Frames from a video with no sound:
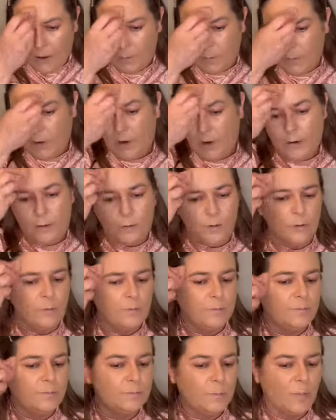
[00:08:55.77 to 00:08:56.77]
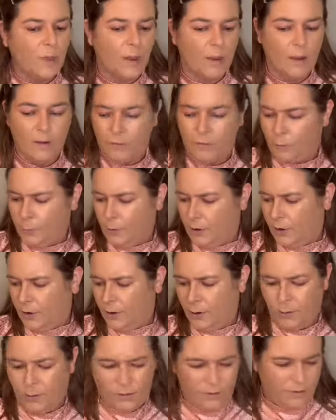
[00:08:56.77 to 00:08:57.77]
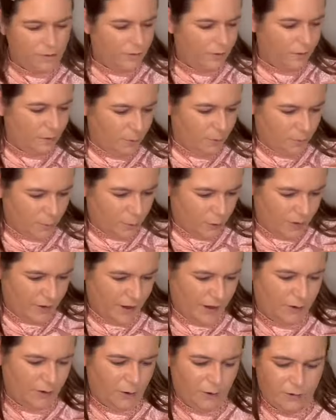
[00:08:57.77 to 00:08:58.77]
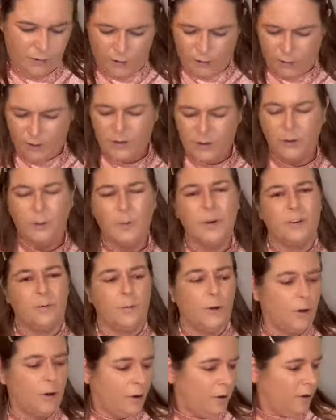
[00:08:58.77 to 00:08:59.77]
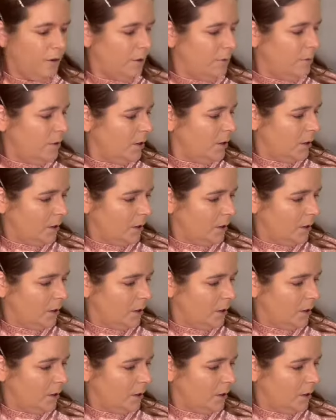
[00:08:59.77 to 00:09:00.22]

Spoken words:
But I don't know if I want to go do more TikToks or so. It's so much work, you know?